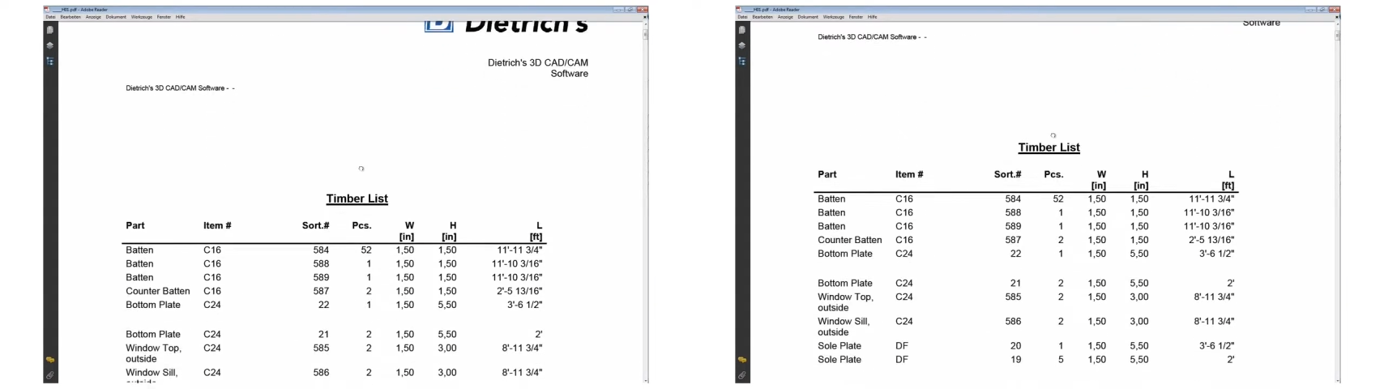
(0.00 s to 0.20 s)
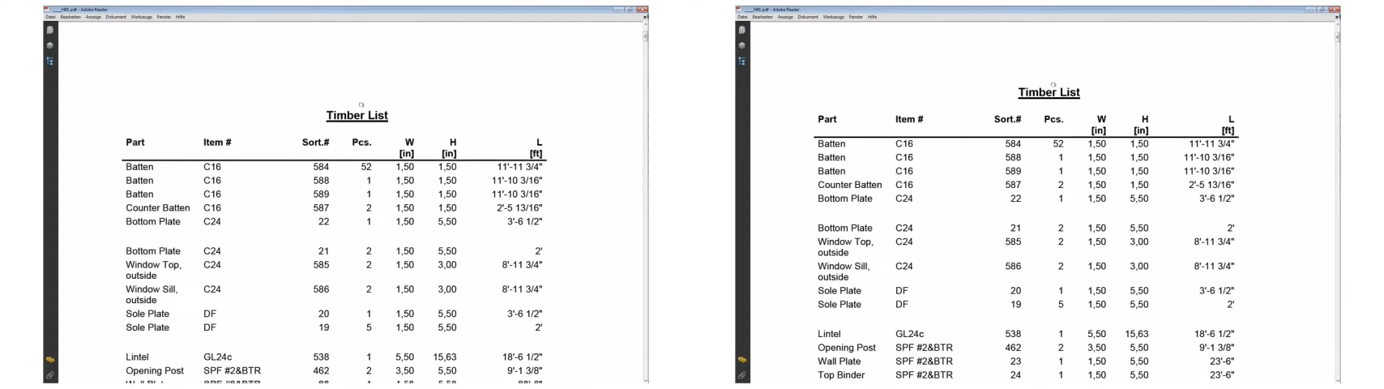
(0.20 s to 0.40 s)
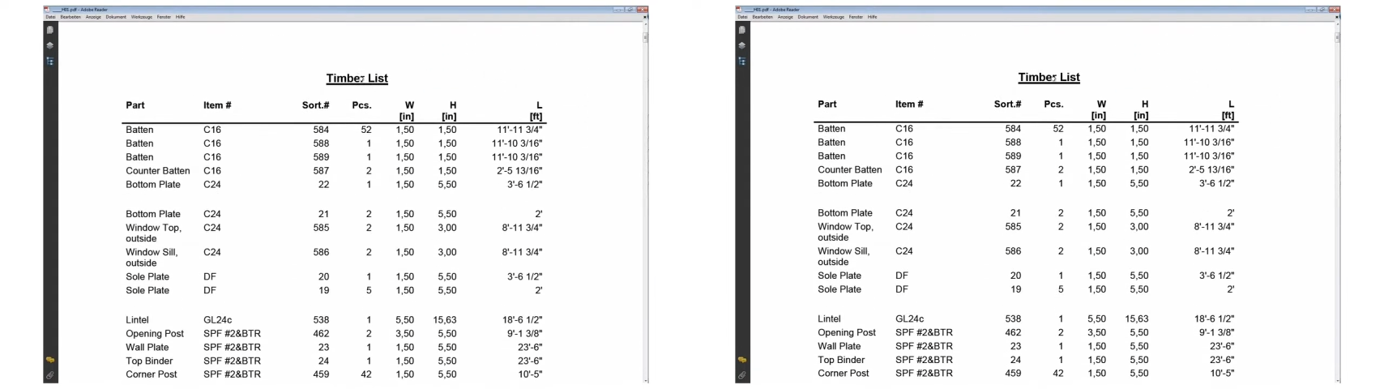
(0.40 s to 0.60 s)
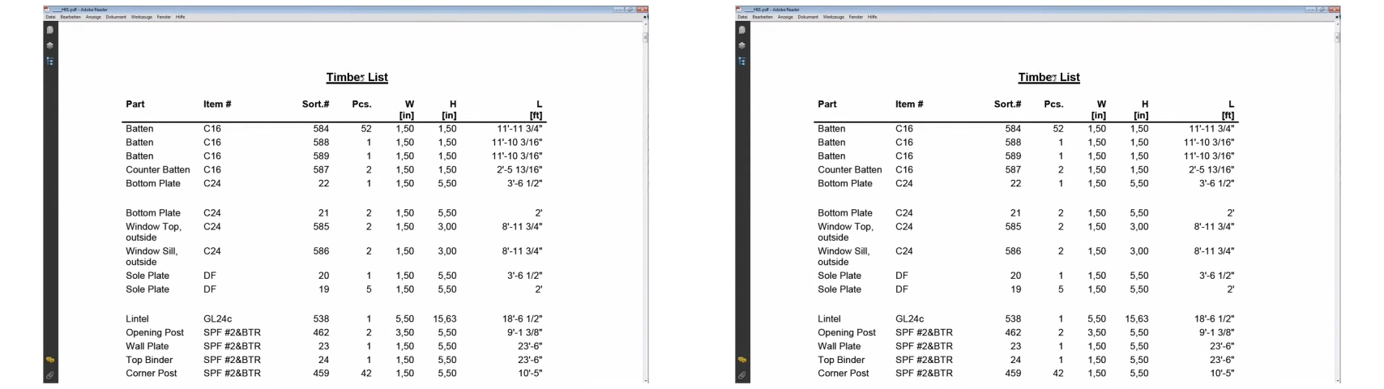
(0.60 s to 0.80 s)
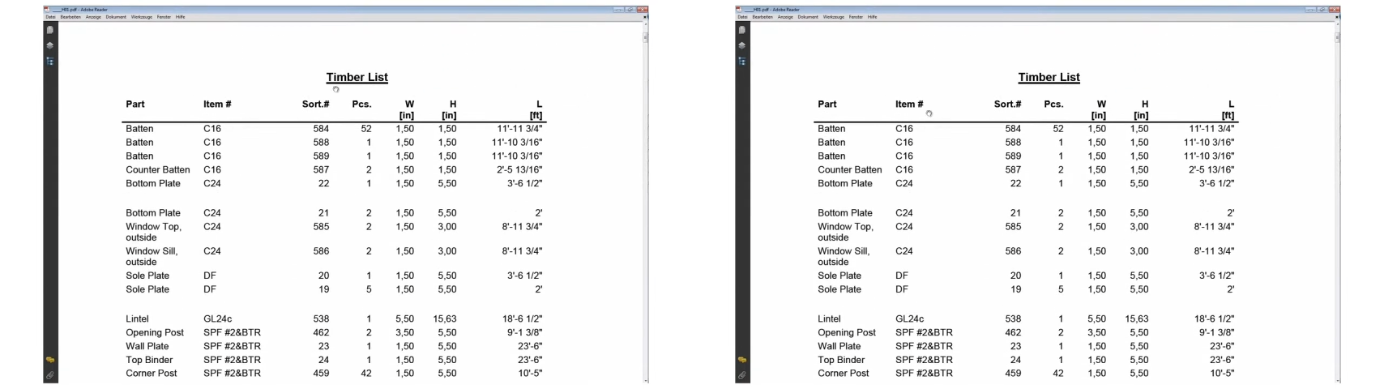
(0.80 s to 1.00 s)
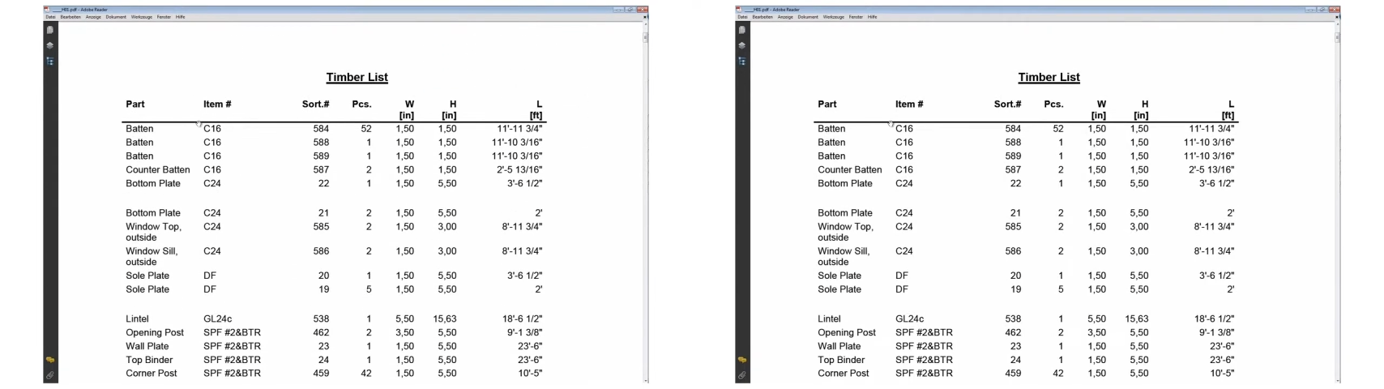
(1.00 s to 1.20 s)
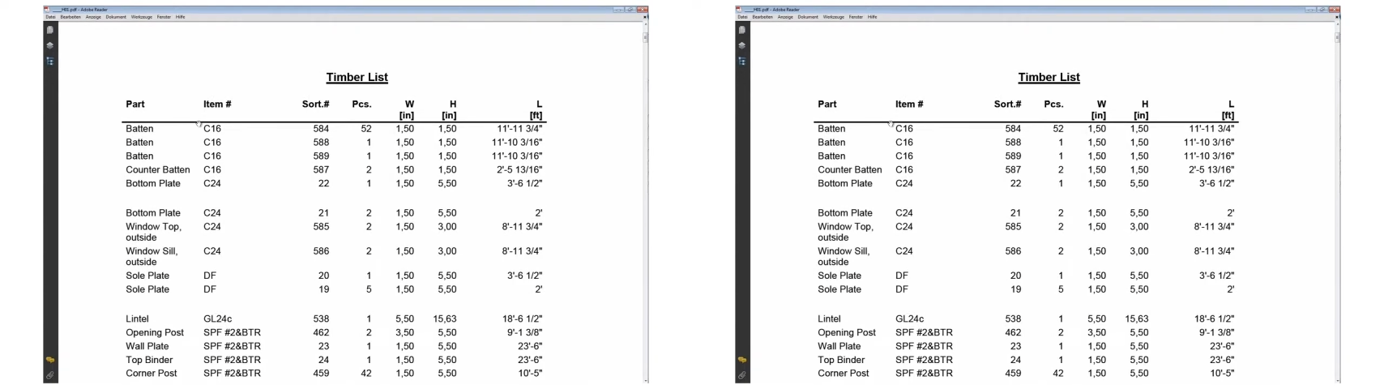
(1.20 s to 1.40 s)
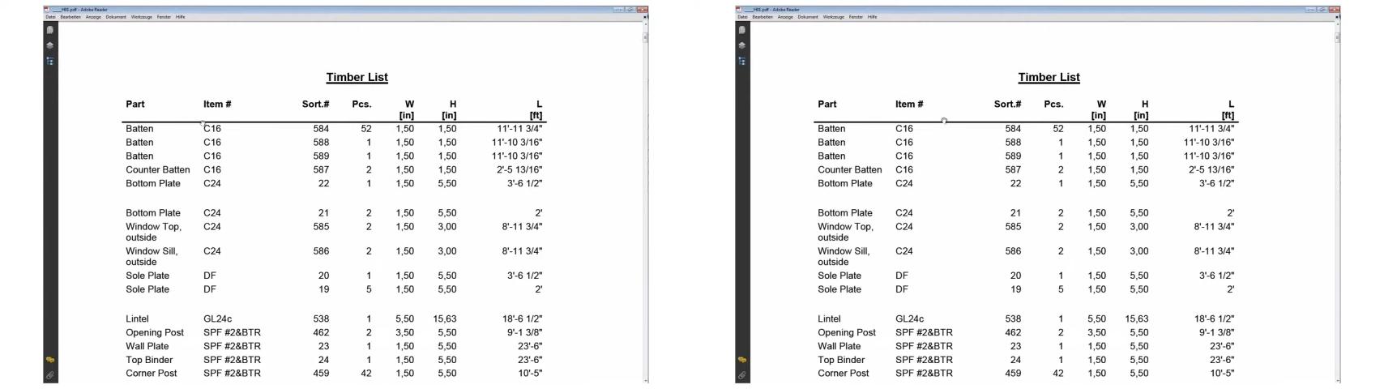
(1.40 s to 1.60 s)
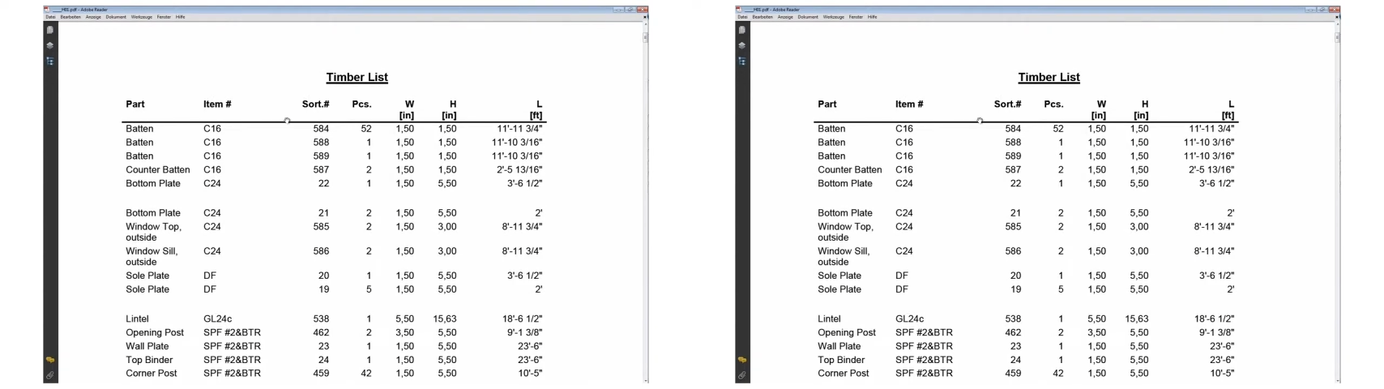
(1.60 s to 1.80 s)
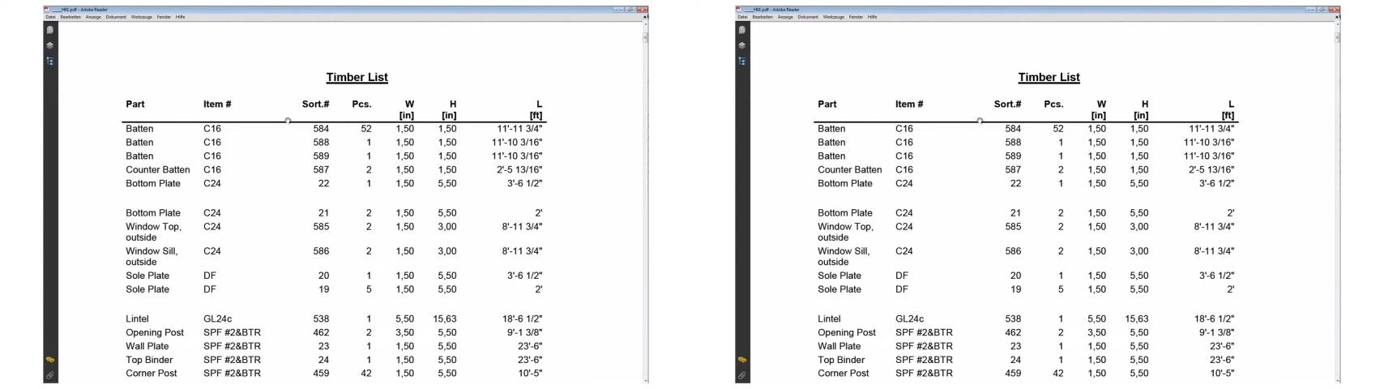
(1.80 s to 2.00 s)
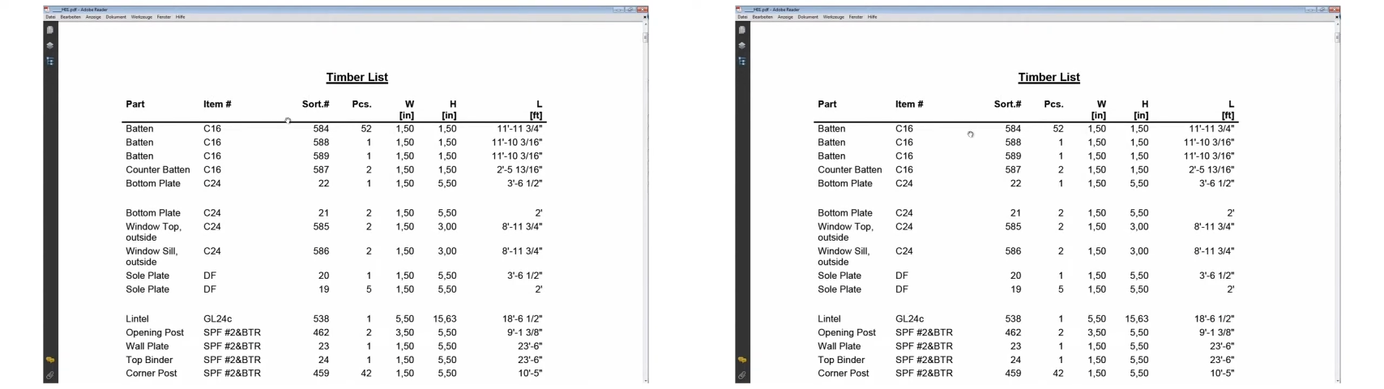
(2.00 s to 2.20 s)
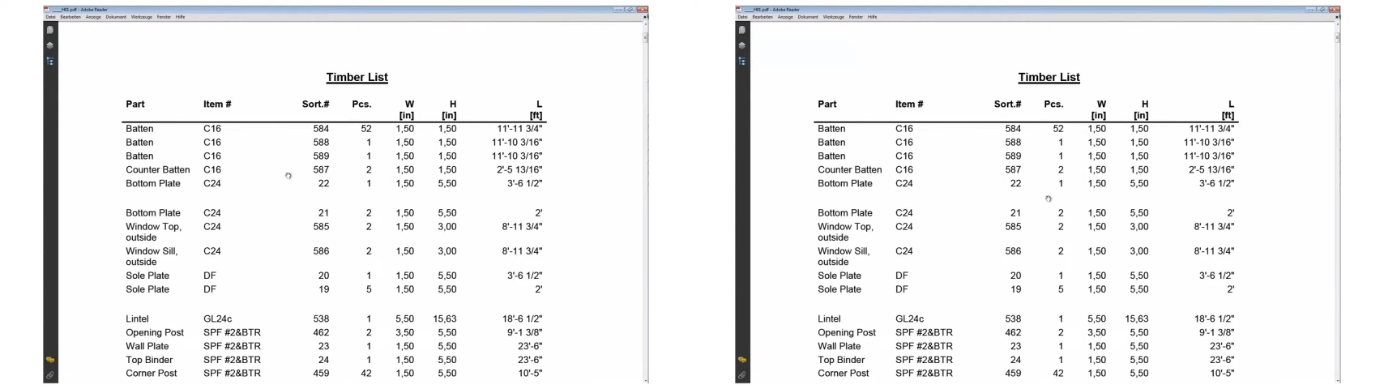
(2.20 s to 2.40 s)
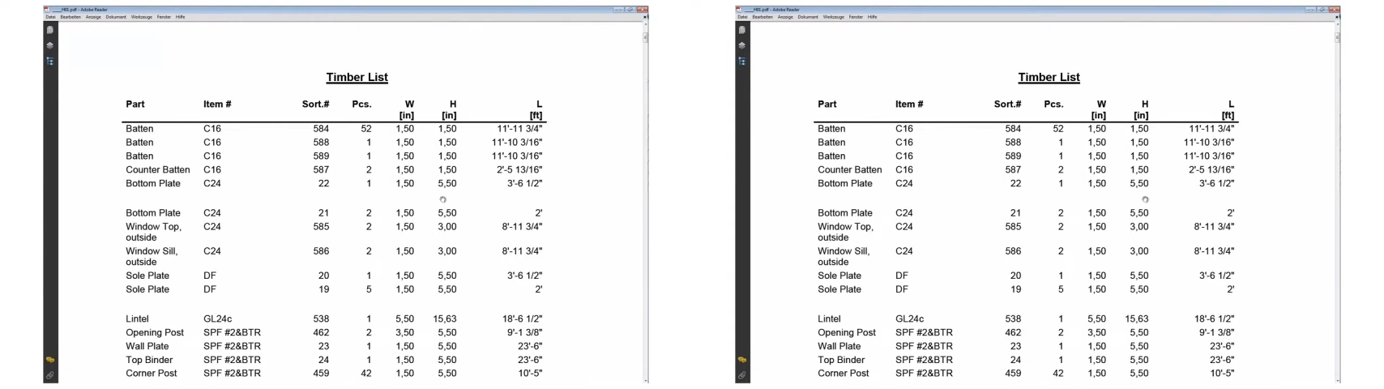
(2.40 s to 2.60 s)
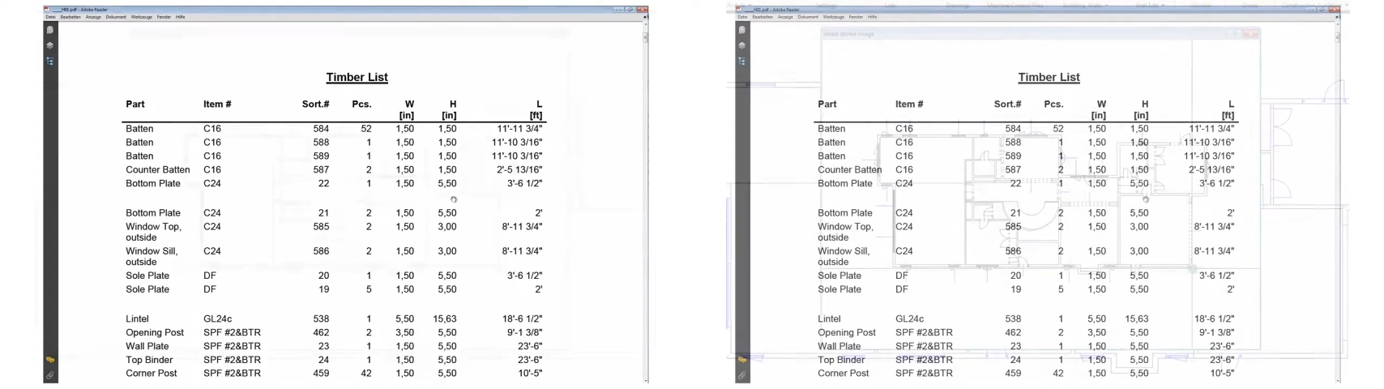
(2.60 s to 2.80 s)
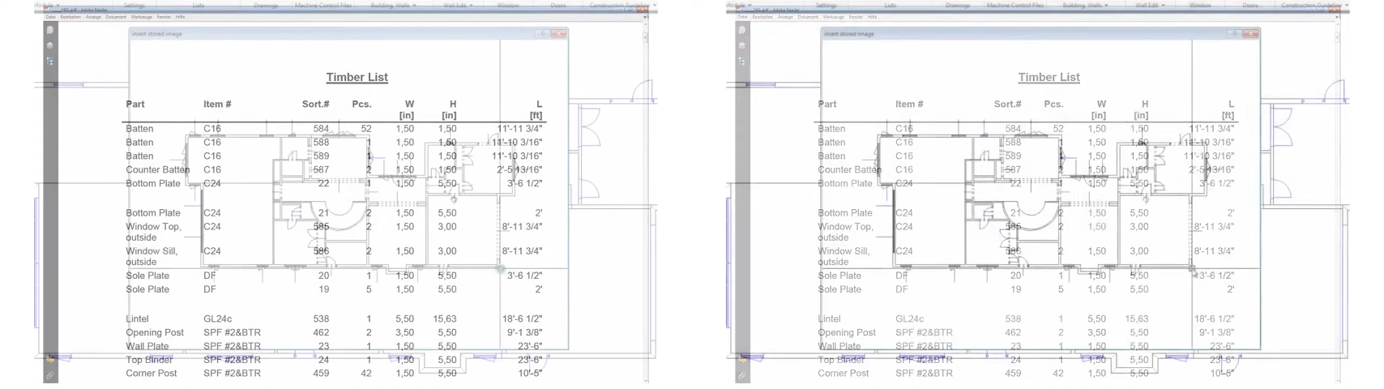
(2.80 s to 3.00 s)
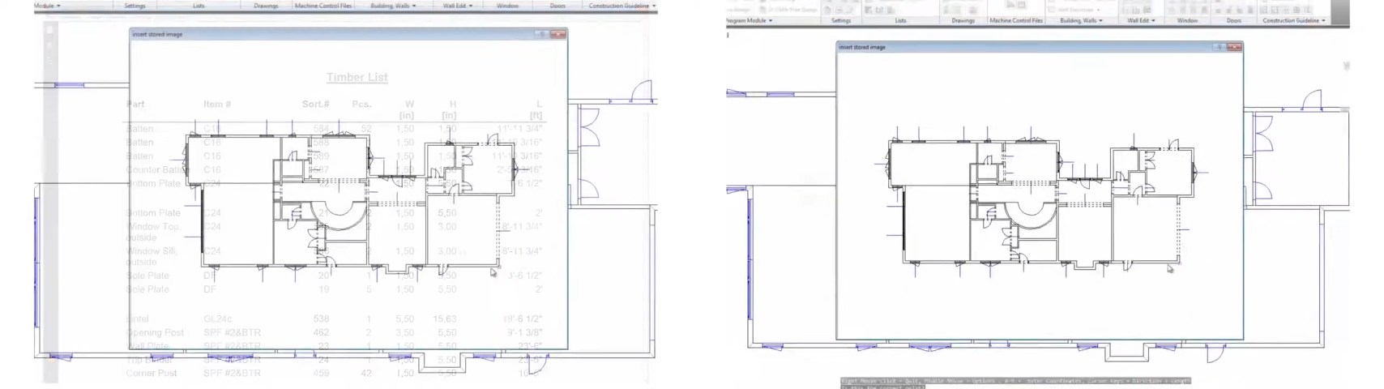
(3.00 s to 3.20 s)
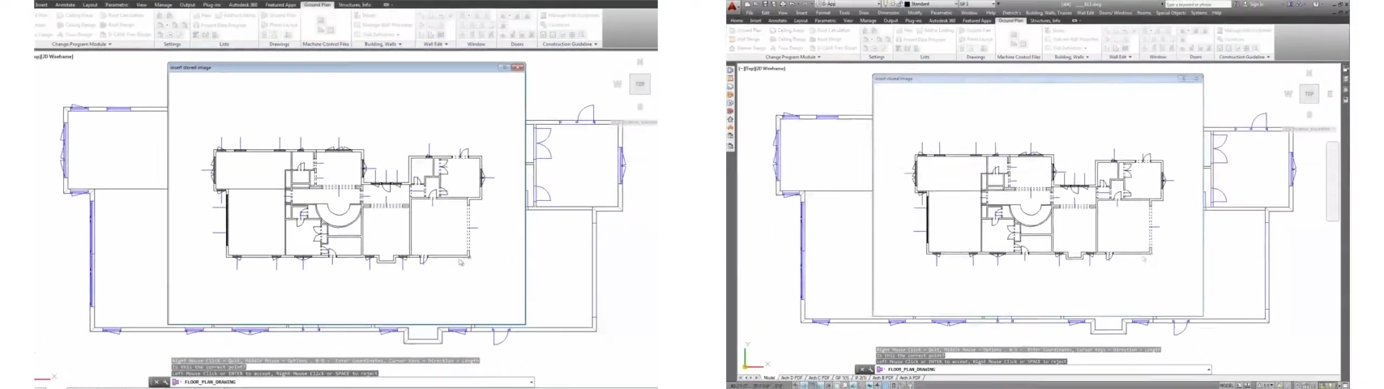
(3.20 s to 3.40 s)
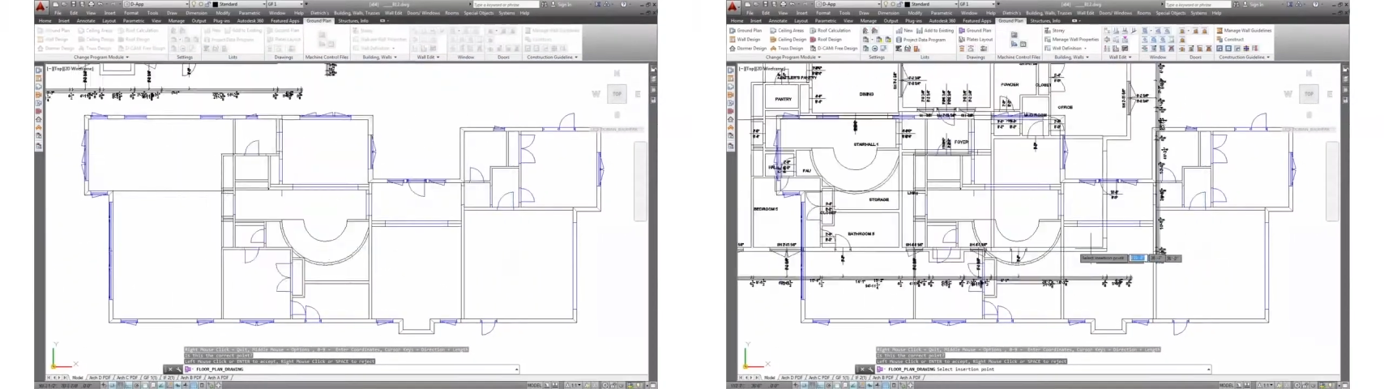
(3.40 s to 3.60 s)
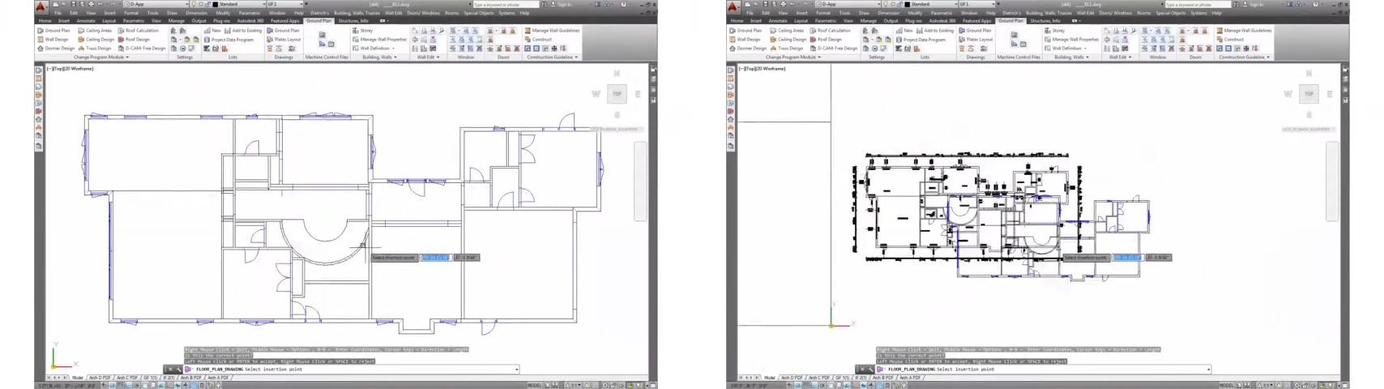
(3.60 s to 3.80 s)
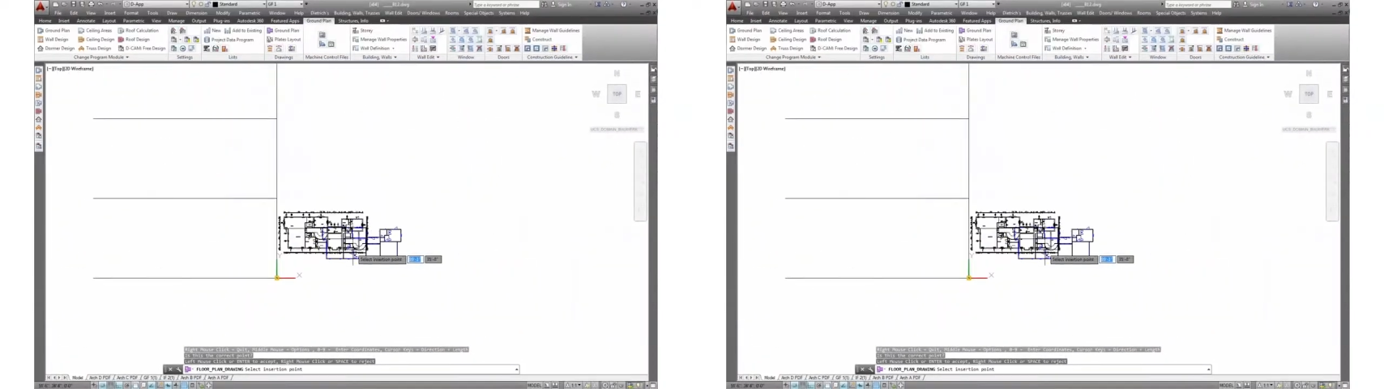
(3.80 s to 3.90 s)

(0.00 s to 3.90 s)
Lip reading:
[unreadable: no face in view]